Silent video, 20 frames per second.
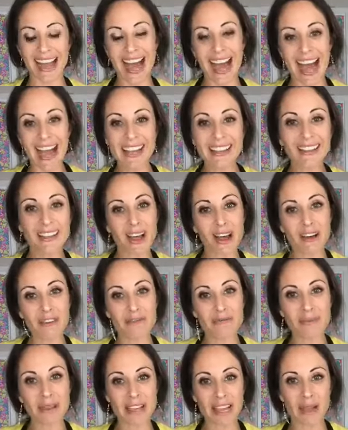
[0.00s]
I
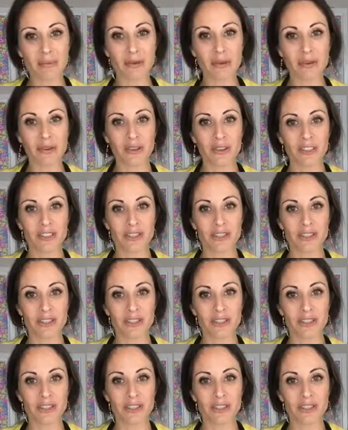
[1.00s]
love being able